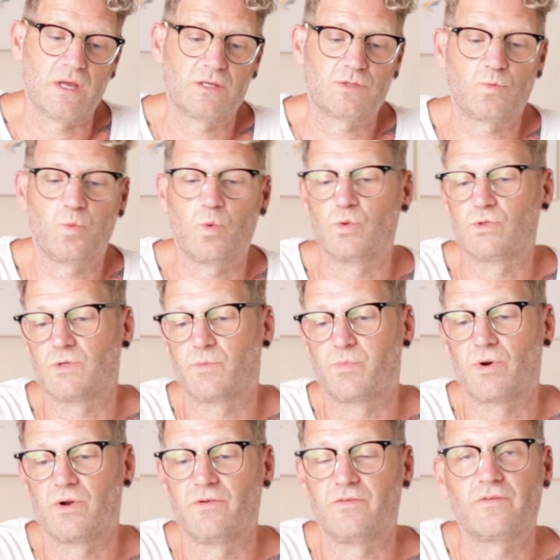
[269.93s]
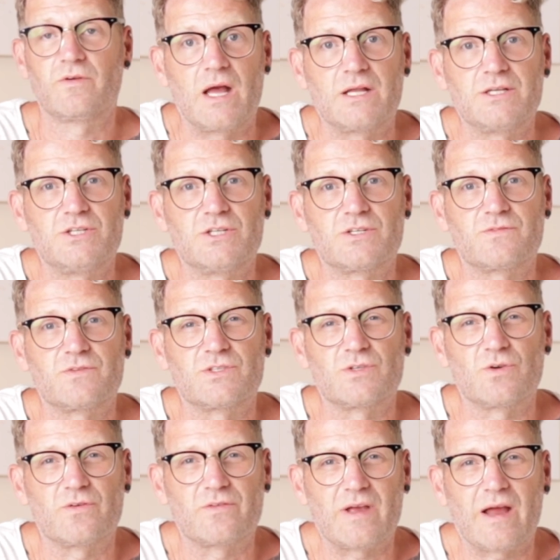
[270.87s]
It's waterproof, and just for
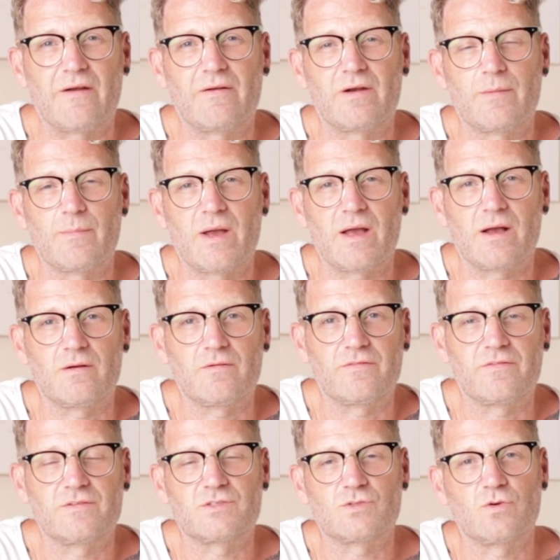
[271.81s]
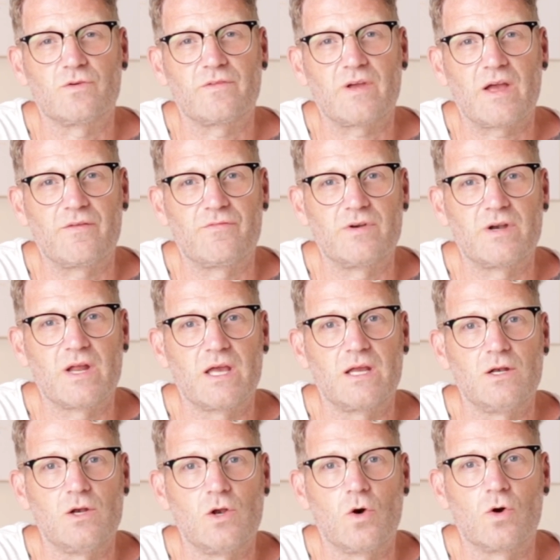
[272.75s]
sort of carrying about for sort of
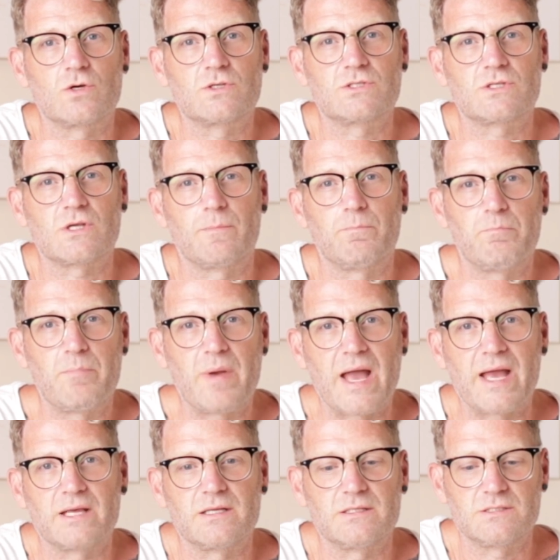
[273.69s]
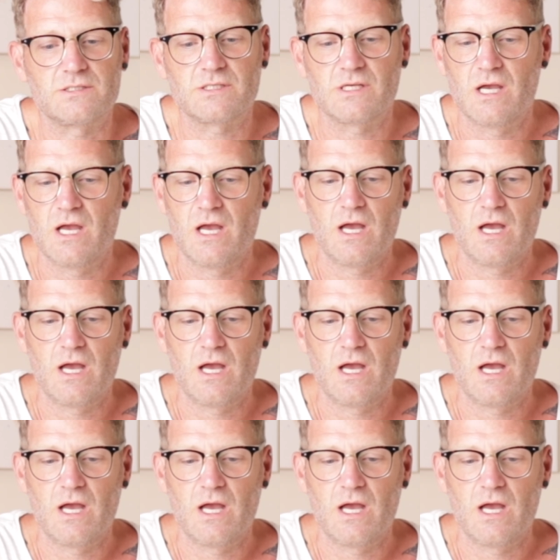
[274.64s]
everyday knocks and bangs.